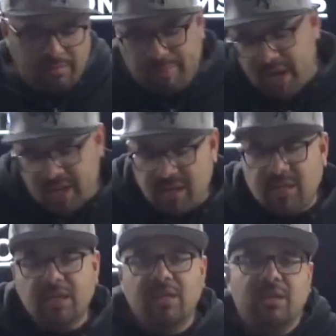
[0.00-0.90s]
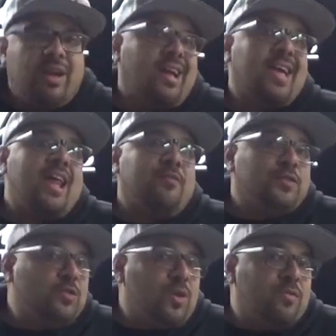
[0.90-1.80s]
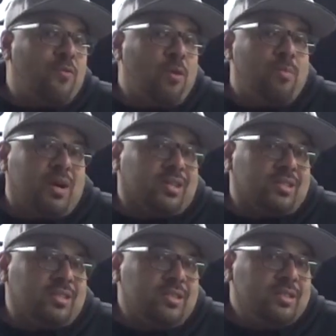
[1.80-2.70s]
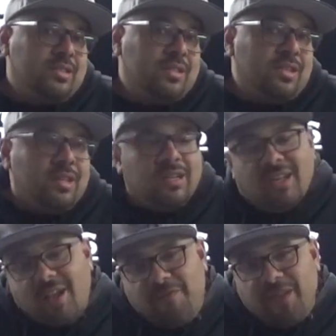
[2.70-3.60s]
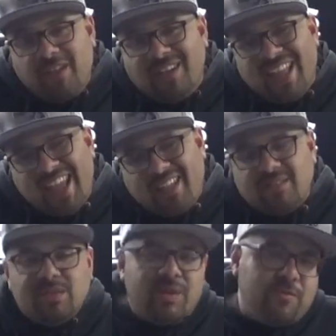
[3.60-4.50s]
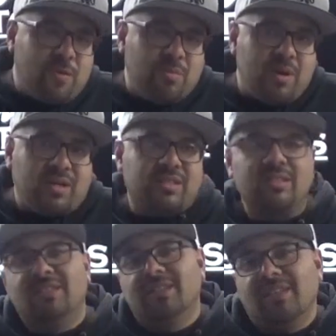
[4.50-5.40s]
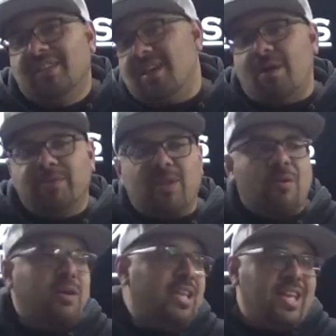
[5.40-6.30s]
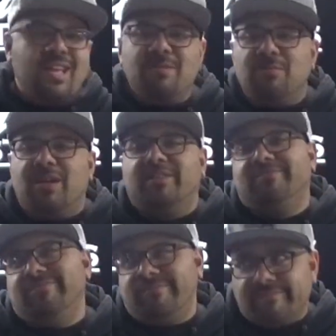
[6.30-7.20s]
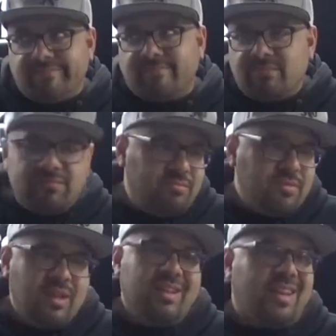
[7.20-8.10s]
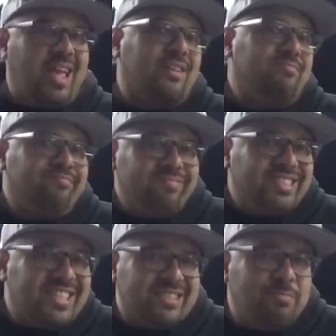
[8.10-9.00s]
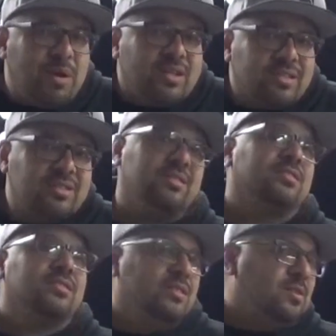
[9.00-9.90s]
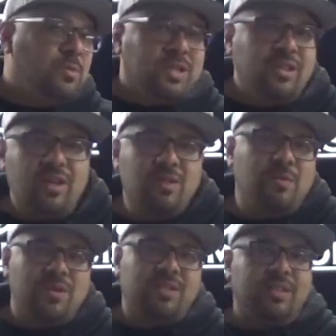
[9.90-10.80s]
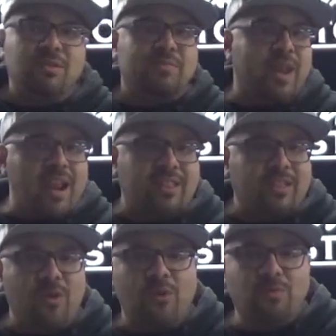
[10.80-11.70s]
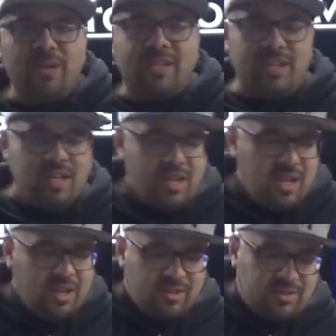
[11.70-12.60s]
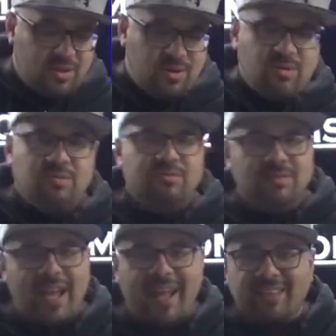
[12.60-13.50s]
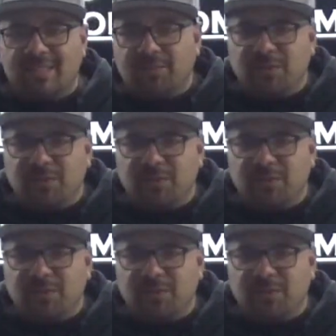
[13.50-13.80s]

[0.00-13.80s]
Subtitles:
but I got it for 24 bucks. I figured, 24 bucks. I was already in what, like $6 with the other one that was made out of the O-ring. So I got this for